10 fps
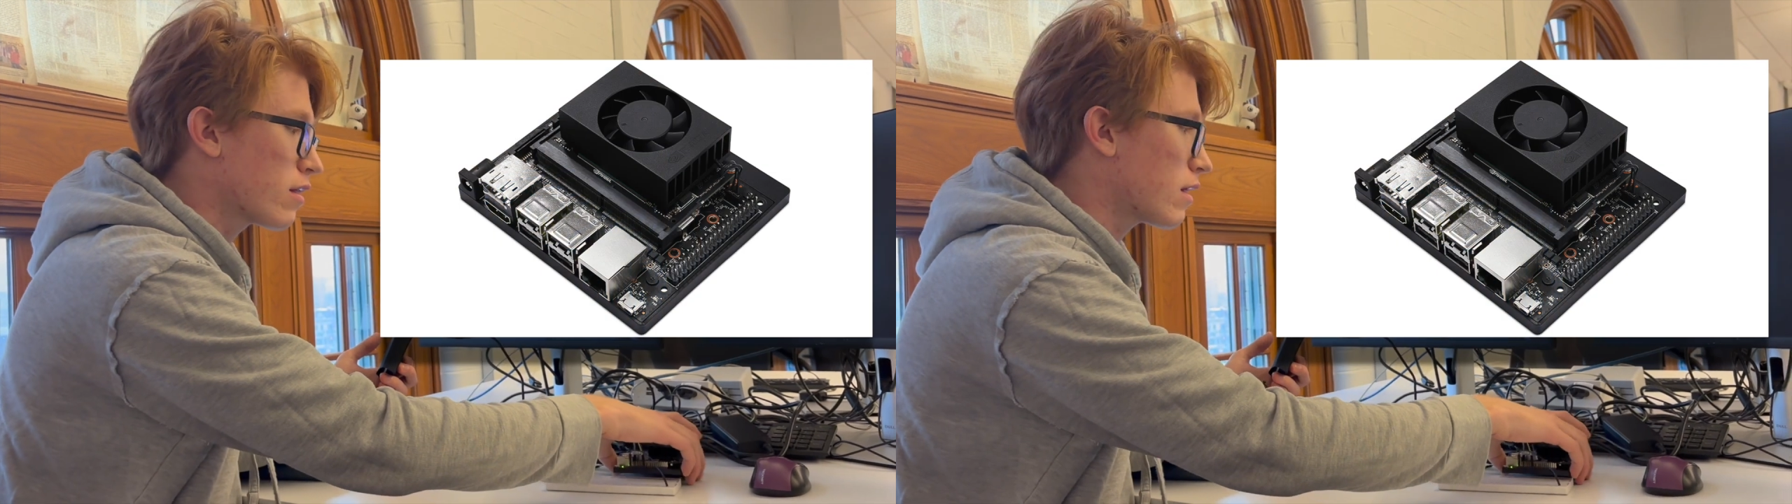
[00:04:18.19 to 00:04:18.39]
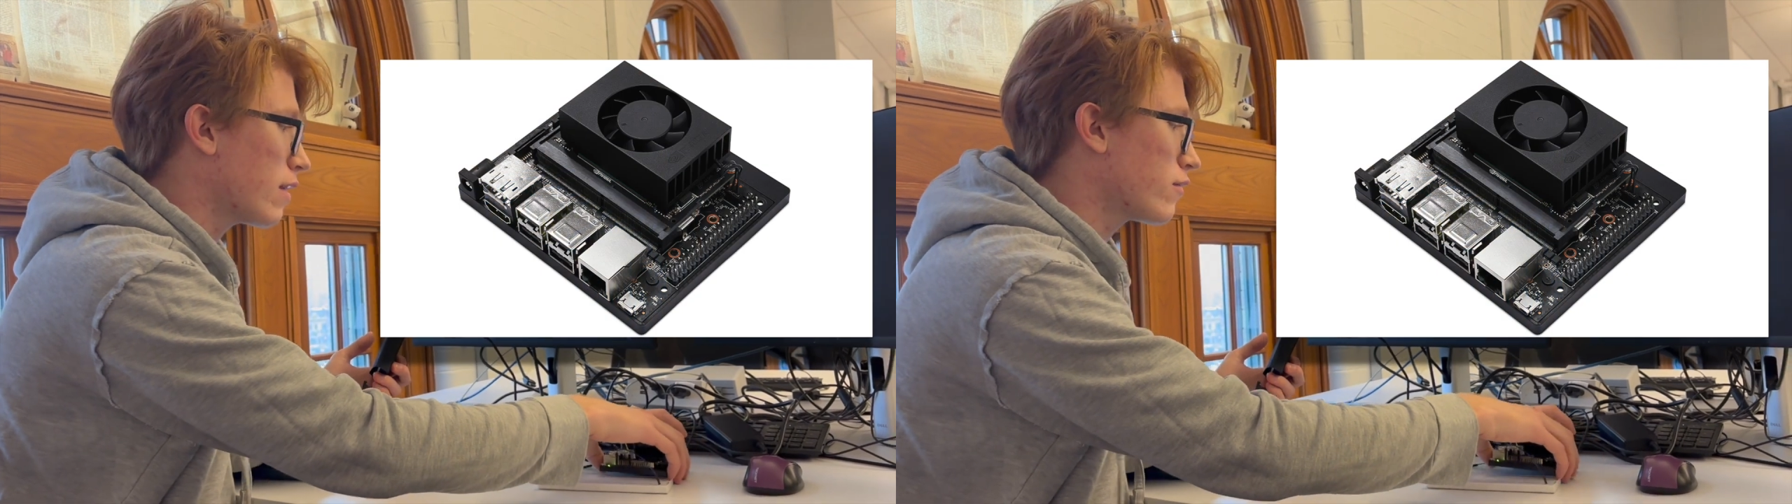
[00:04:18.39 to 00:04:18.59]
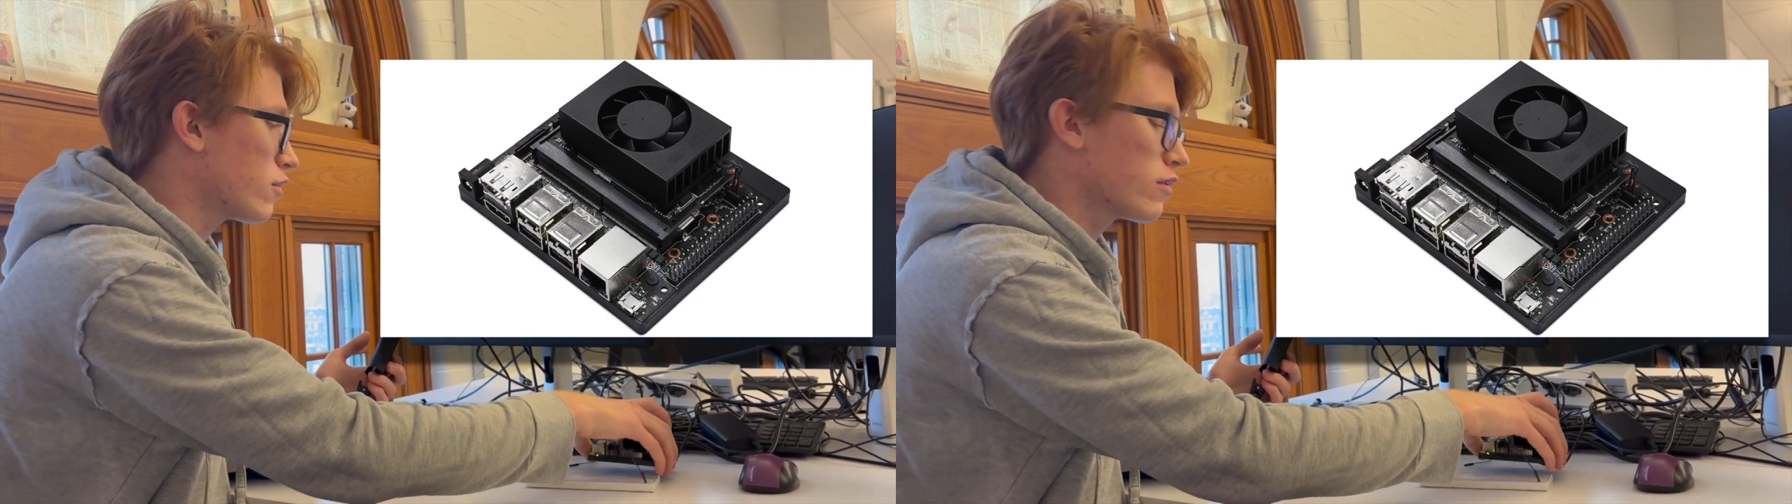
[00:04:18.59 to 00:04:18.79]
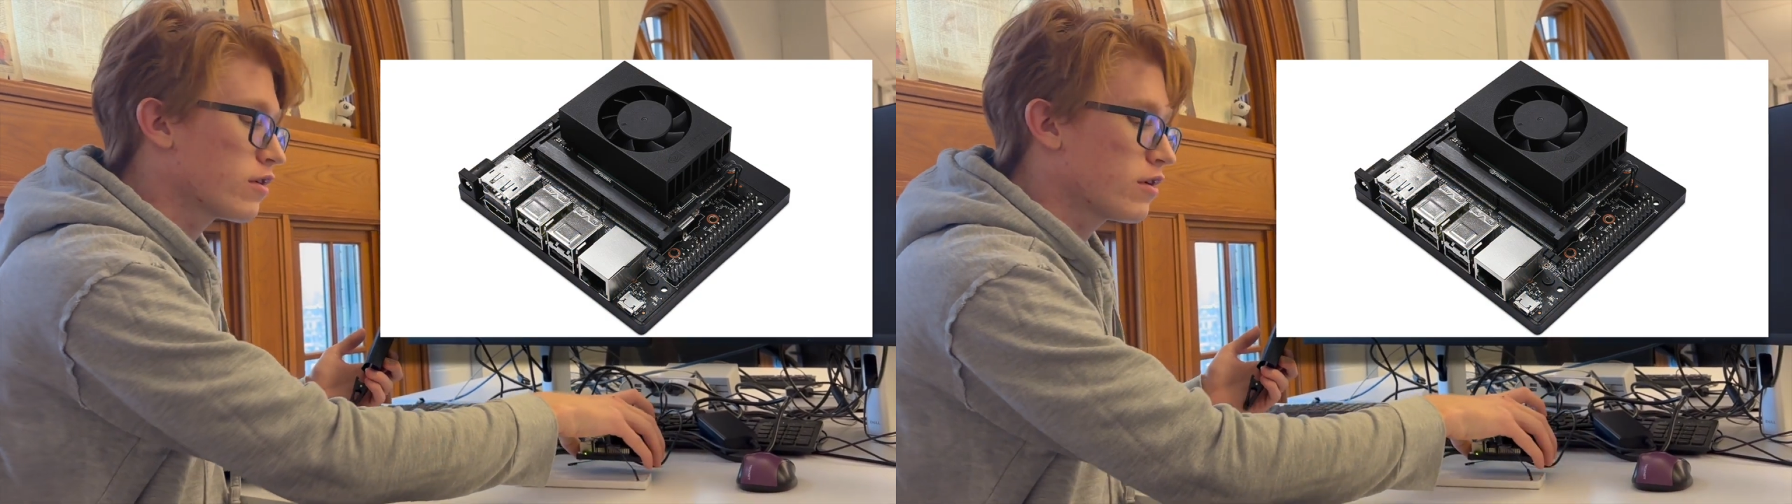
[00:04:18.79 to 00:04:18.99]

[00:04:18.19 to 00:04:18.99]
Xavier